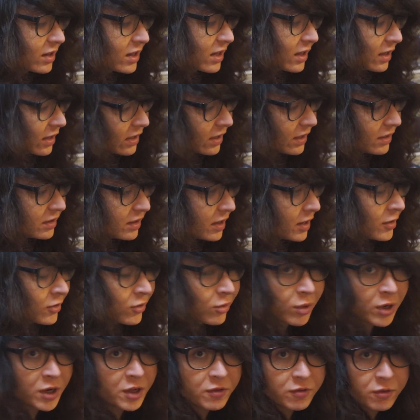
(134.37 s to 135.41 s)
let's
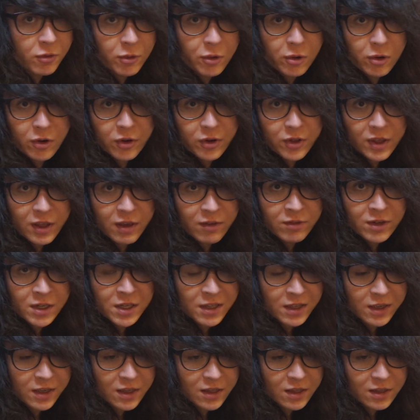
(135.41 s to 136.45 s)
say
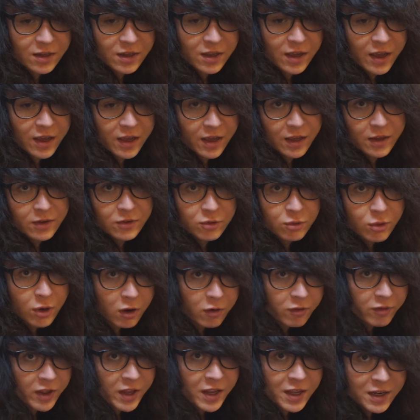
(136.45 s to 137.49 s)
1024,
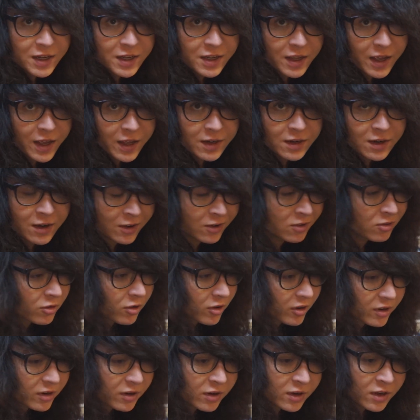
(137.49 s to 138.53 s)
768, 1280,
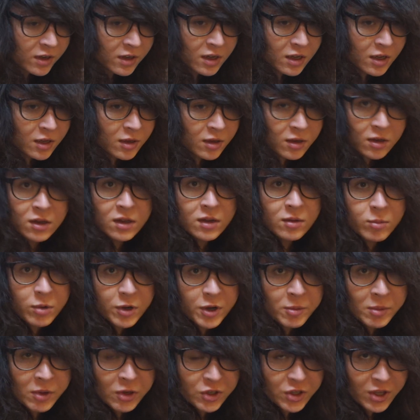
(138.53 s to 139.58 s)
800.
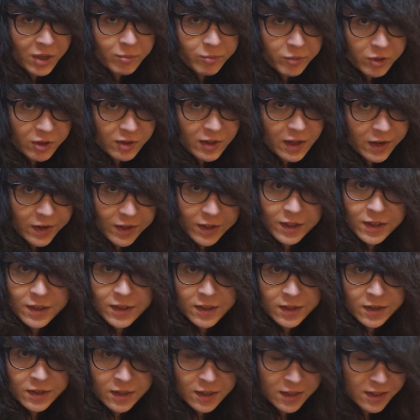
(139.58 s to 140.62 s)
Pretty much something
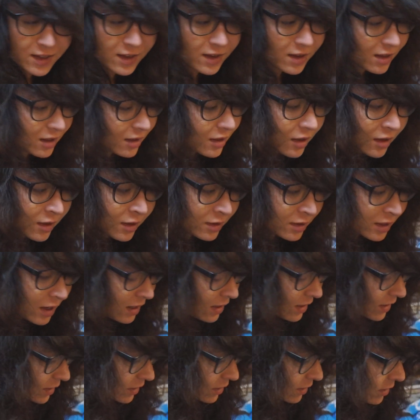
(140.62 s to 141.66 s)
that isn't
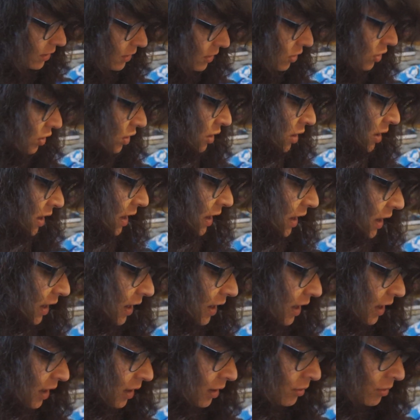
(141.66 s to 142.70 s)
16:9.
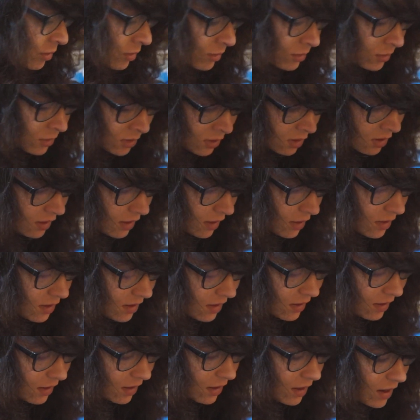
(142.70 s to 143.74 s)
And
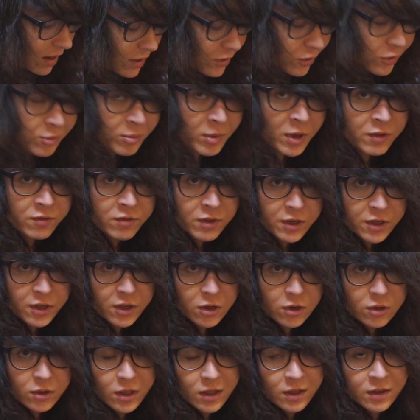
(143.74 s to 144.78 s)
since I do
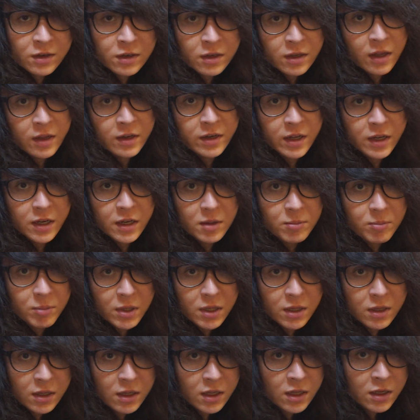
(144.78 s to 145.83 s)
my videos in
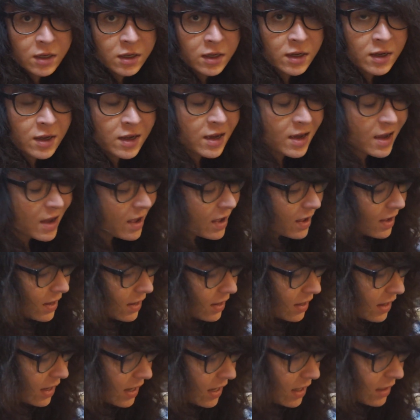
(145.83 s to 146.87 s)
1080p
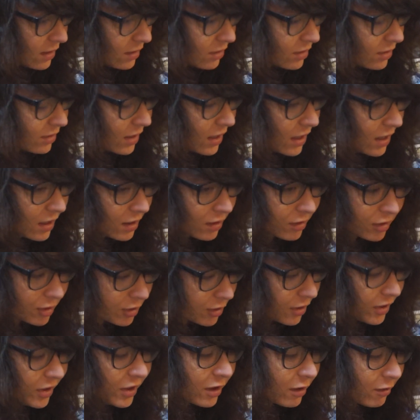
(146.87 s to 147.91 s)
at
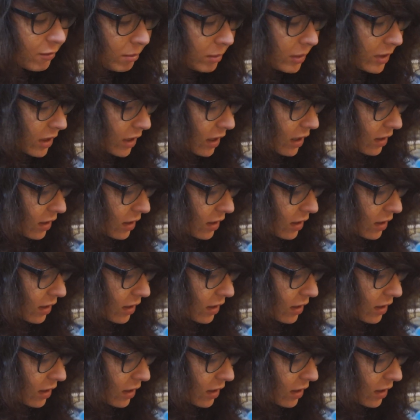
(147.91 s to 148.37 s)
30